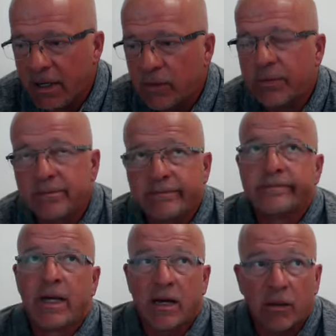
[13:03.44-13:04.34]
help
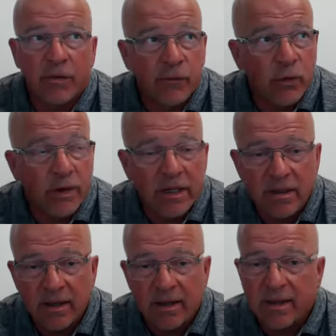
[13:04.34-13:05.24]
help
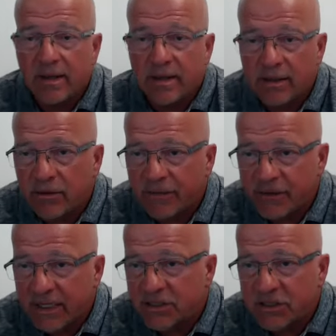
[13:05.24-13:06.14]
avoid you know a
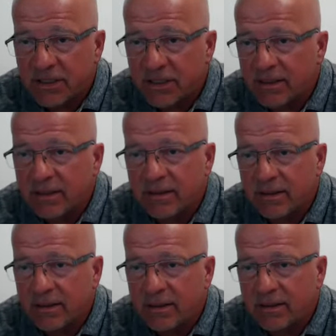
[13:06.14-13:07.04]
financially
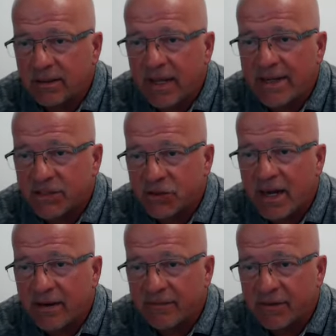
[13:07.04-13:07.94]
uh,
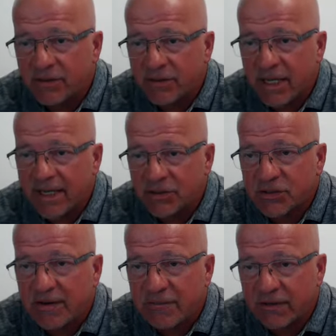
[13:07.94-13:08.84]
catastrophic
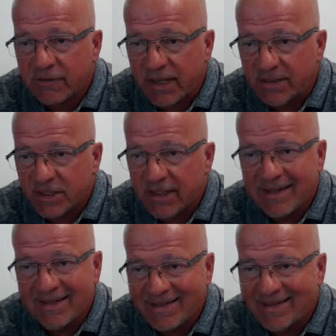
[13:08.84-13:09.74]
catastrophic event
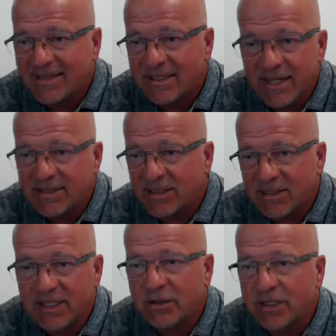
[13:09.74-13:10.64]
it isn't
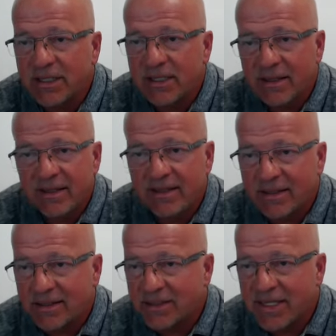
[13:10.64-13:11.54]
necessarily
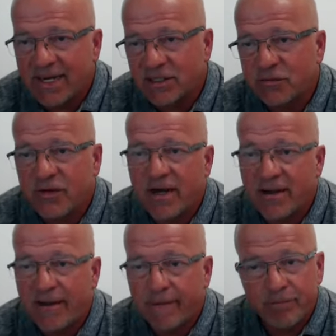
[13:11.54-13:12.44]
going to
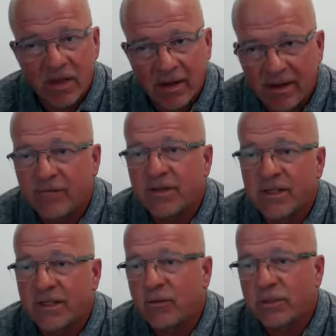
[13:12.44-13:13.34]
satisfy
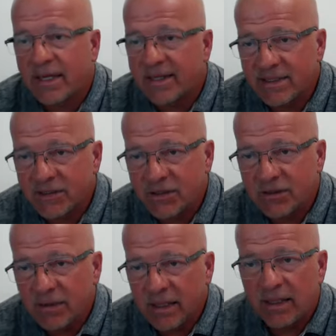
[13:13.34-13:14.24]
everything you would like it
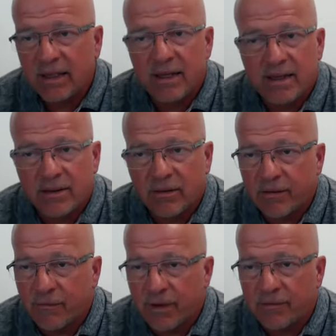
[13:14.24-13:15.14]
to. You know,
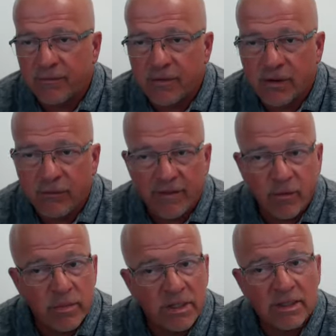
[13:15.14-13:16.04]
if if you know, if we have
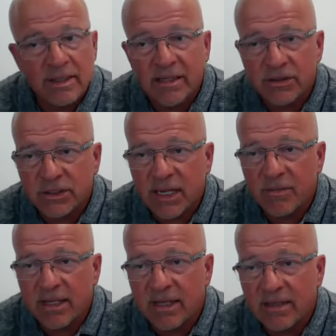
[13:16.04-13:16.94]
a million dollars
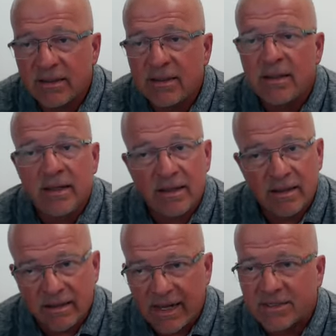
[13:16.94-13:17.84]
coming in,
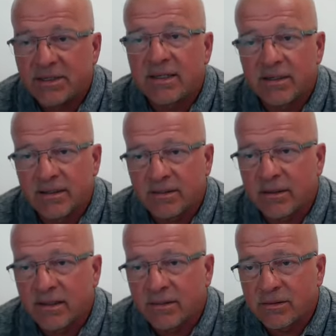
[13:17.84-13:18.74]
that's going to
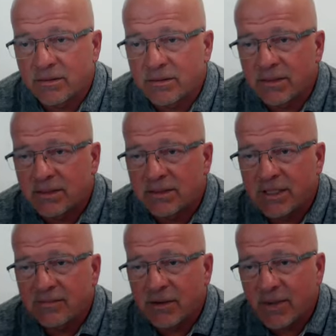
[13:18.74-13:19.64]
you know
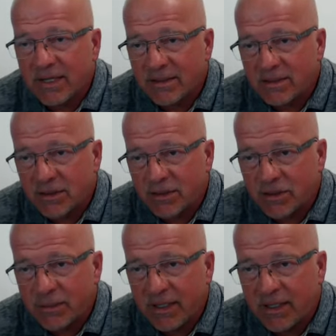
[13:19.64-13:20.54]
save our bacon, so to
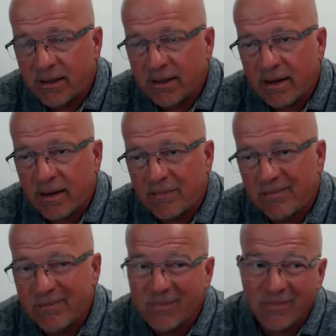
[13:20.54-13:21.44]
speak. Um,